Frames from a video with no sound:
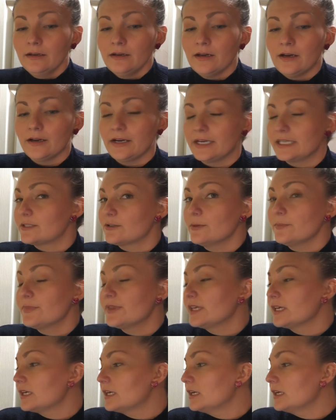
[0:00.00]
All right, so I'm
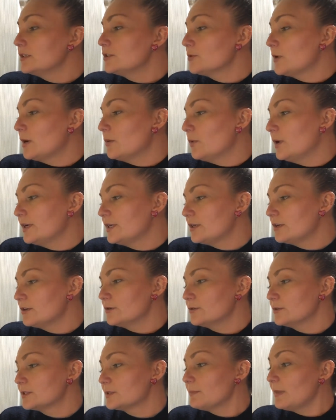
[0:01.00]
thinking, do I want to
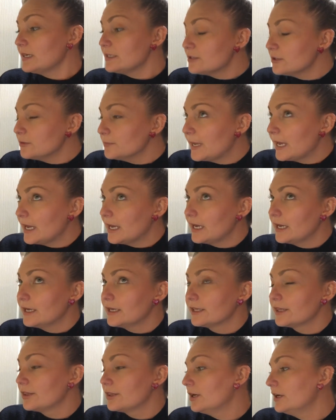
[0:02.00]
use mental
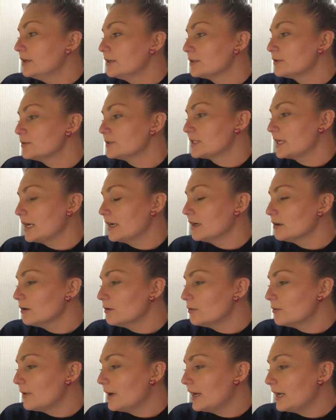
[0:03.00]
math, use the arrow
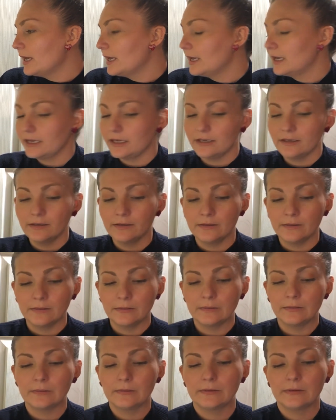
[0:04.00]
way?
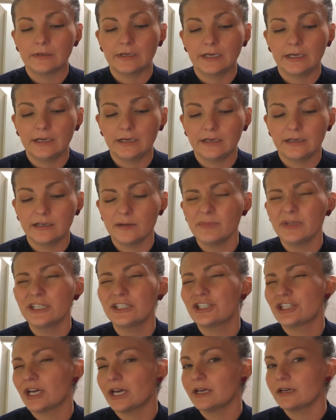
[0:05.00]
And I'm going
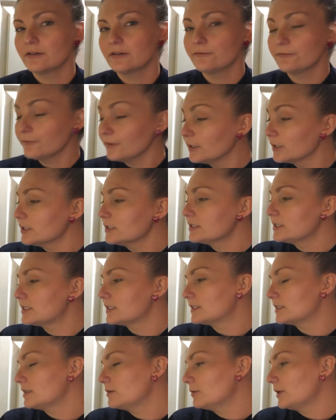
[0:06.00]
to check first to
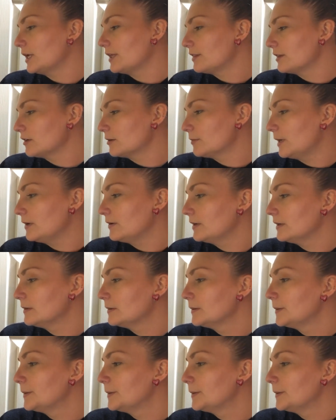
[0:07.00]
see what I think about it.